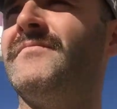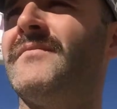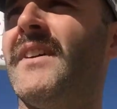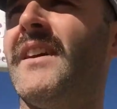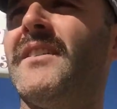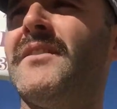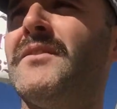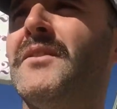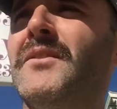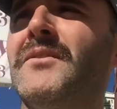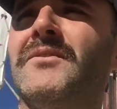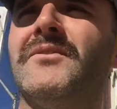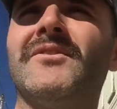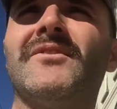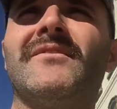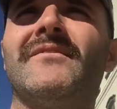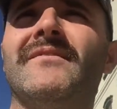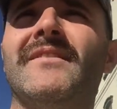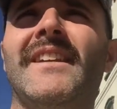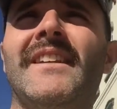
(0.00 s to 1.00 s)
I don't know,
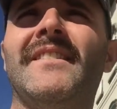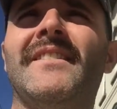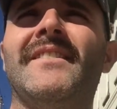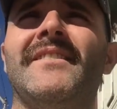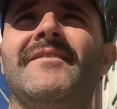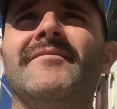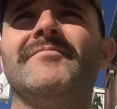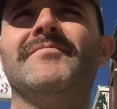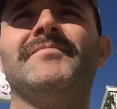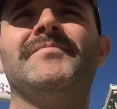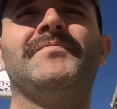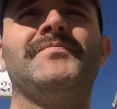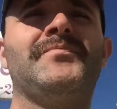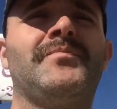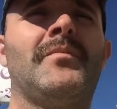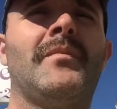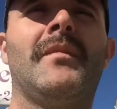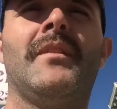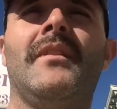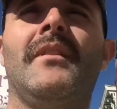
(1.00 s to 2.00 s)
just, and
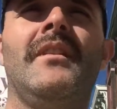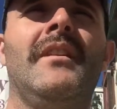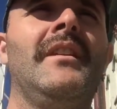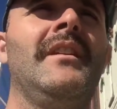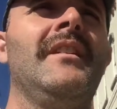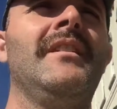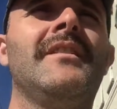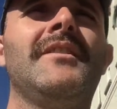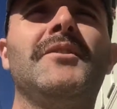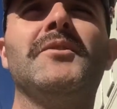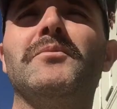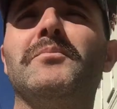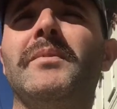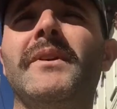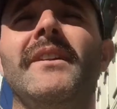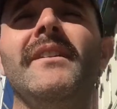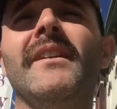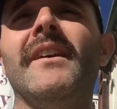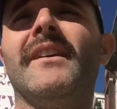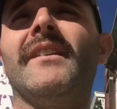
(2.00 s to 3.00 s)
could have
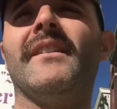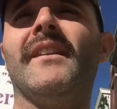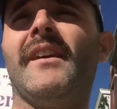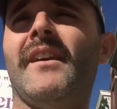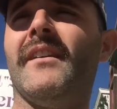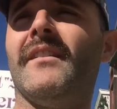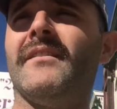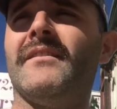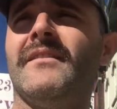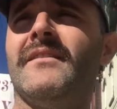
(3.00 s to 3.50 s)
been like that.